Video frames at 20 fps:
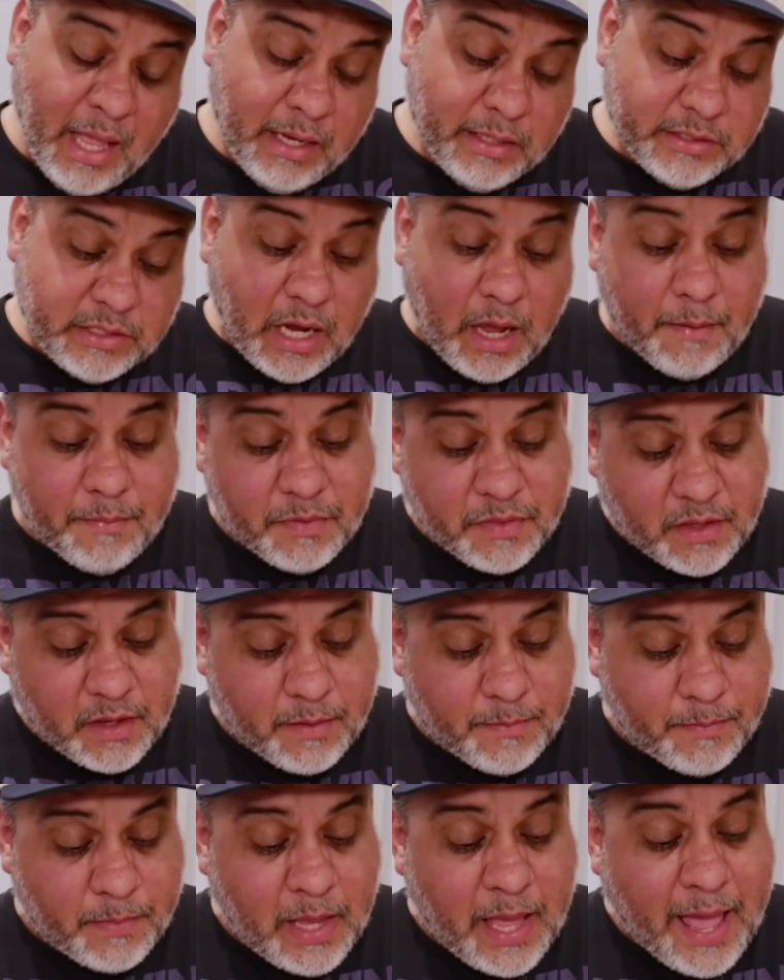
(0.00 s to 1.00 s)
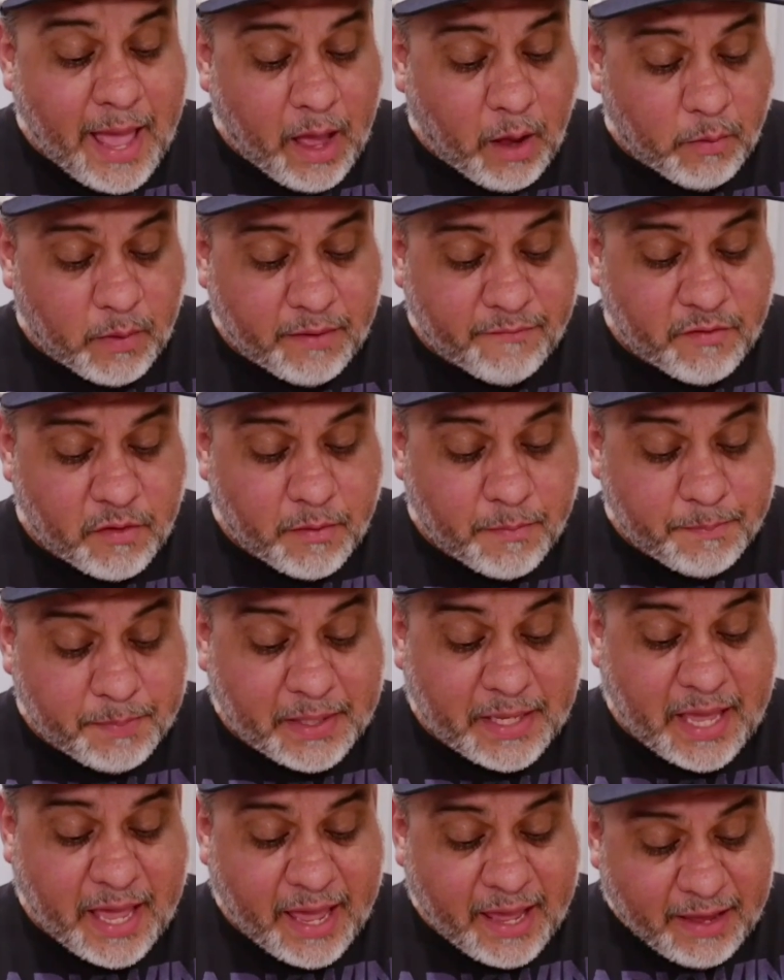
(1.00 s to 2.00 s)
Tom Thumb, however,
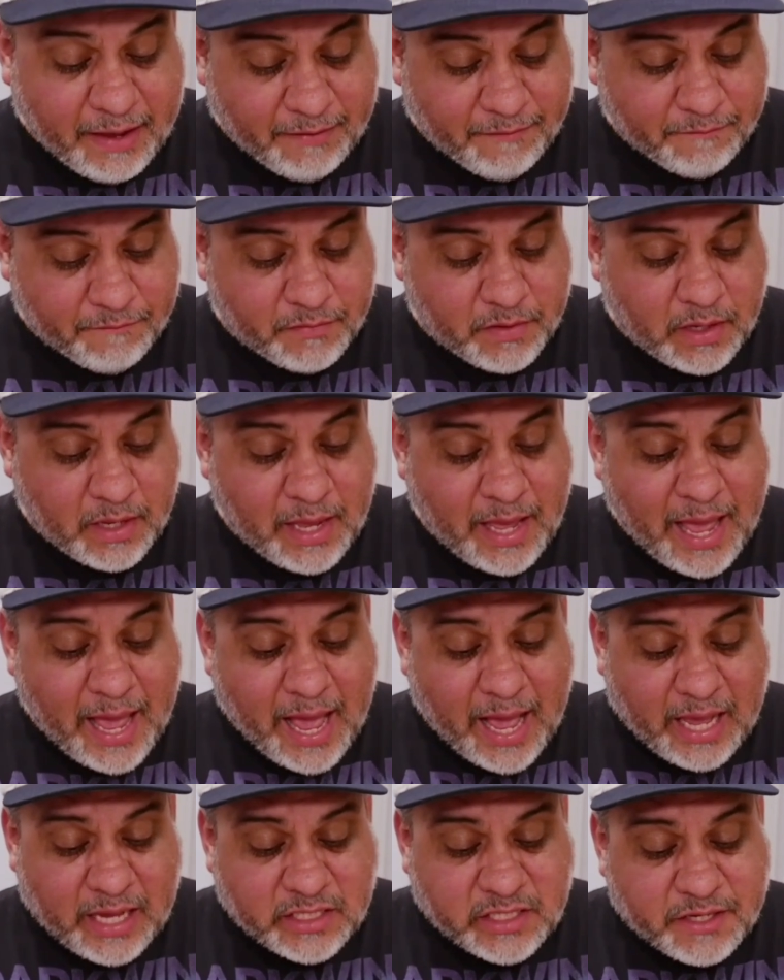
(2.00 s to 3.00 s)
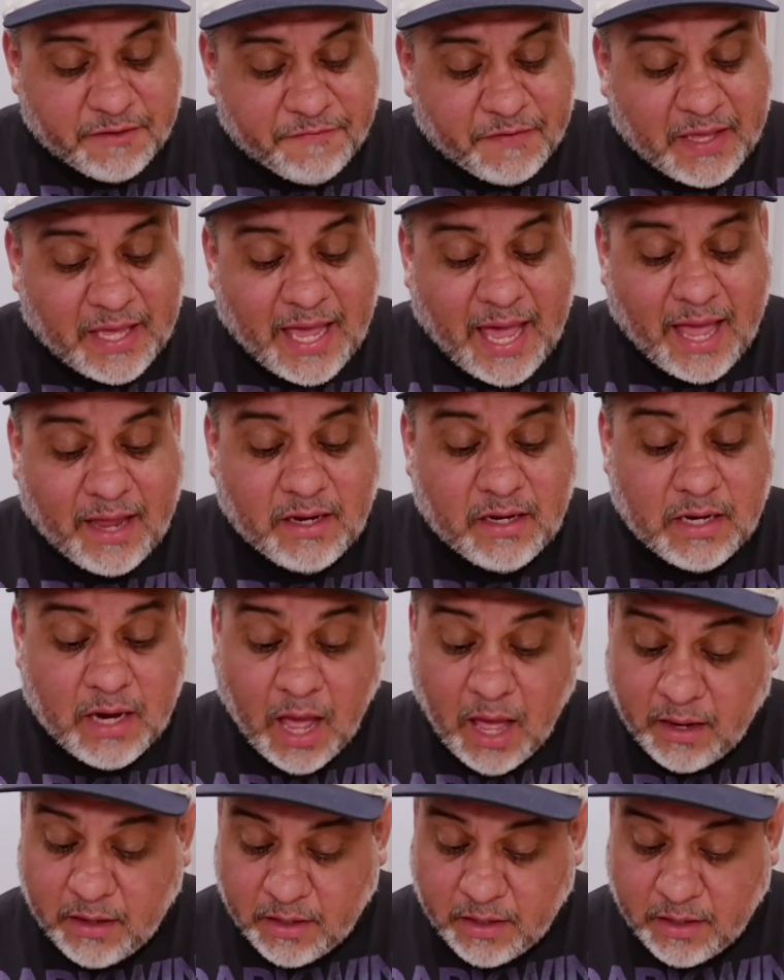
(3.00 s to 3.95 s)
behaved as if he had not